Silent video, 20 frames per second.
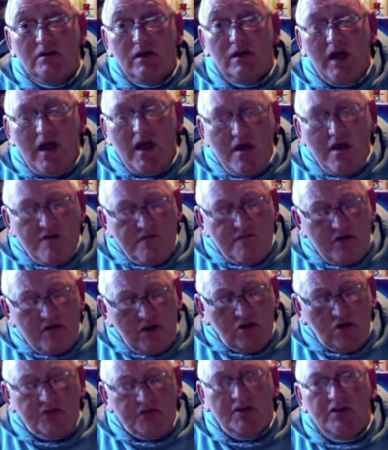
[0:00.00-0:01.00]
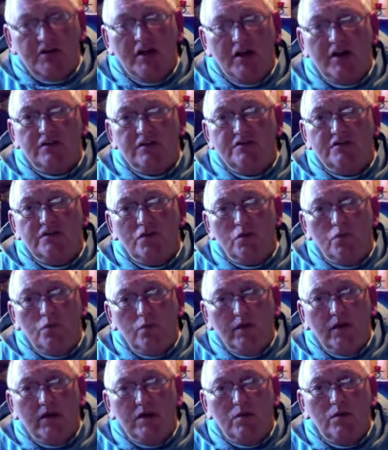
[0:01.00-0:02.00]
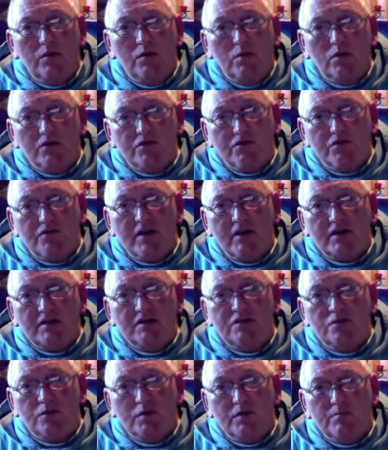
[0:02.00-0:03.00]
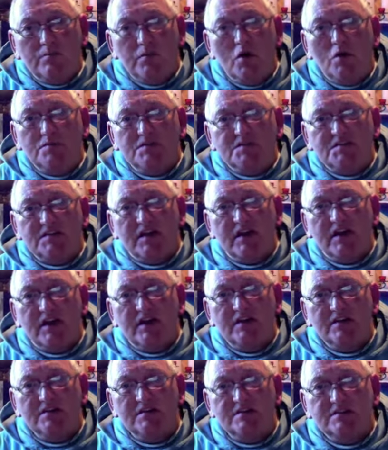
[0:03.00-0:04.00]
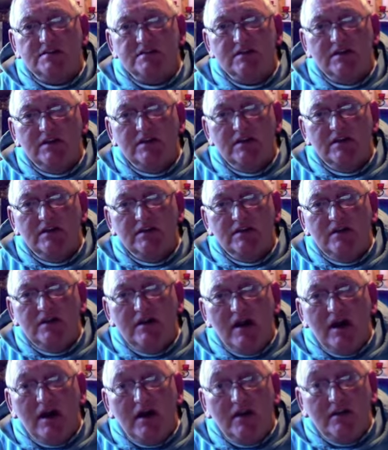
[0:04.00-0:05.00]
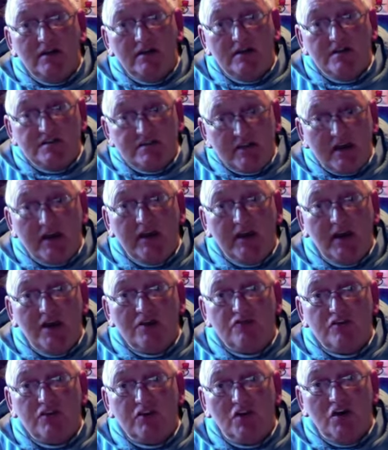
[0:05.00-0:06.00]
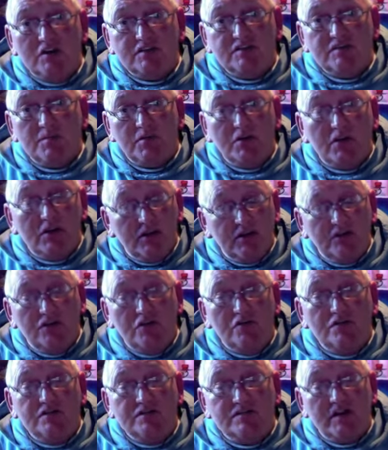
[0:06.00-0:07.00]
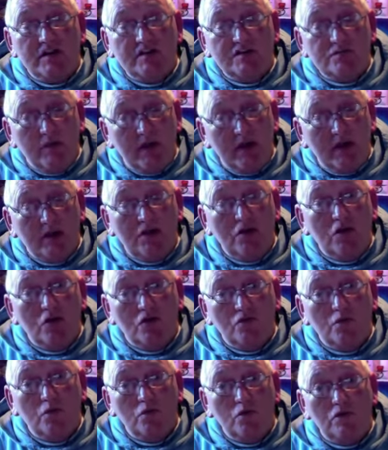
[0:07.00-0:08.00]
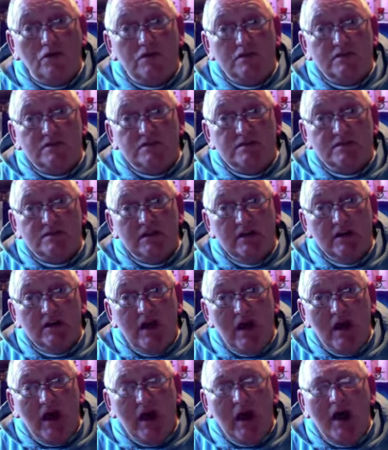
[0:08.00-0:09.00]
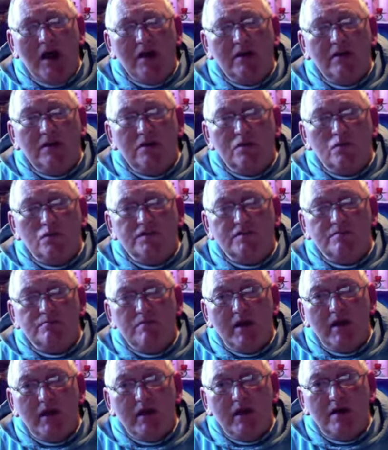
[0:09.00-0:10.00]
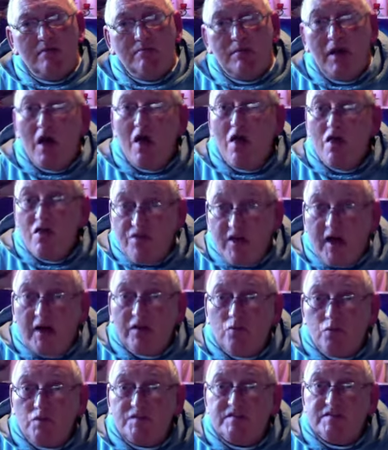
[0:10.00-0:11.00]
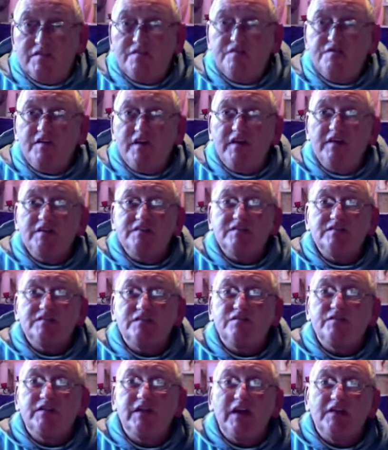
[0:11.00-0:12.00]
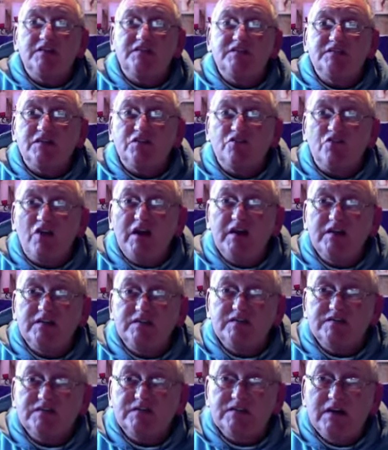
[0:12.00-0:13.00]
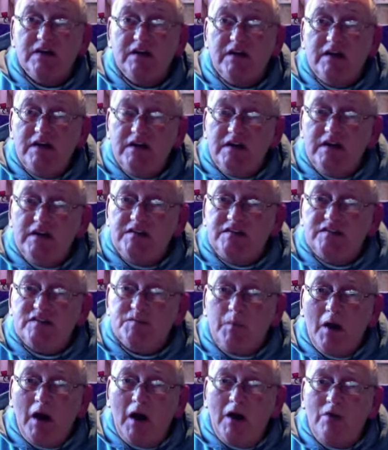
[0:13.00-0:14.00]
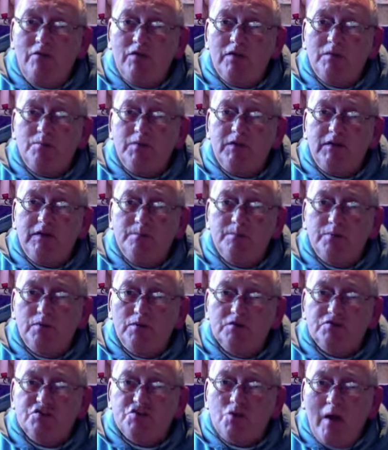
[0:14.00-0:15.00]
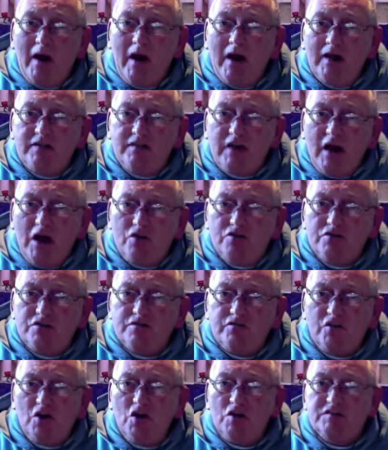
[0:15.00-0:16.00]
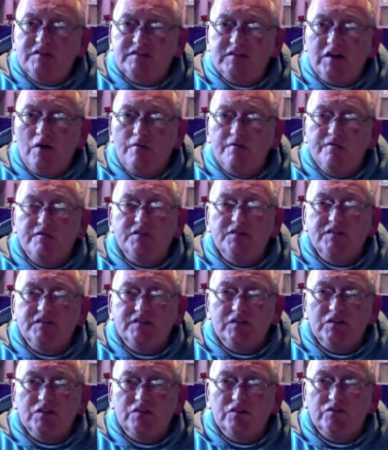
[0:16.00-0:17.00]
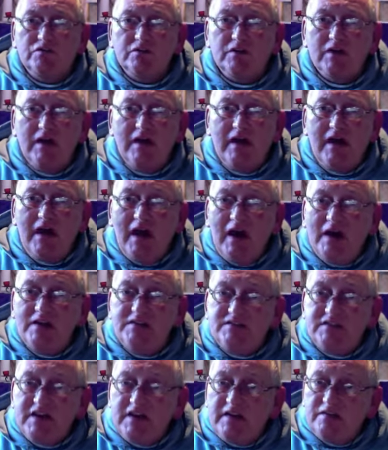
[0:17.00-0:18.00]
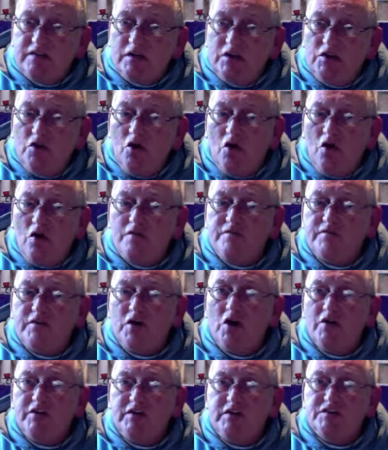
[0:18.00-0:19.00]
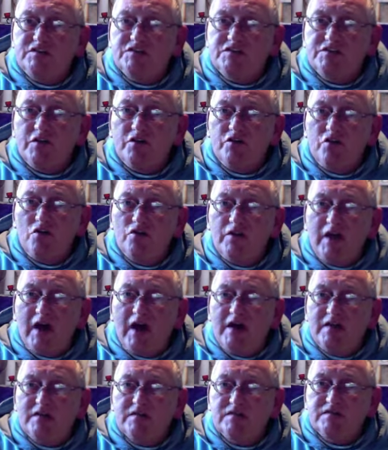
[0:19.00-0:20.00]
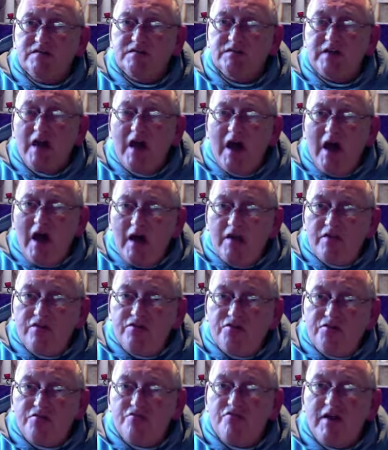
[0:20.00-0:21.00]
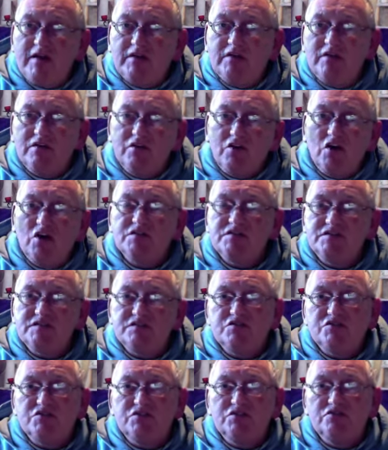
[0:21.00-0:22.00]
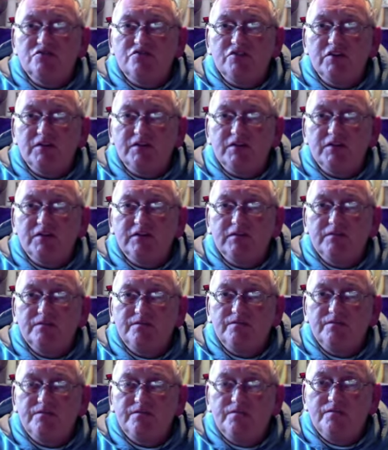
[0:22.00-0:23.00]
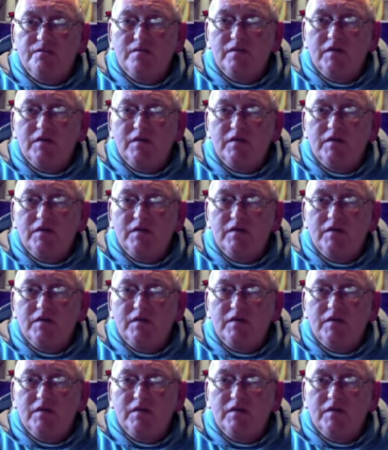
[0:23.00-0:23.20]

Every other night of the week, we were threatened with bomb scares. And in a psychiatric hospital in those days, we had locked wards. And it was mayhem. That was the face of the Antichrist, inspiring people to act out of God's comfort zone and take the law of God into their own hands and threaten God's children.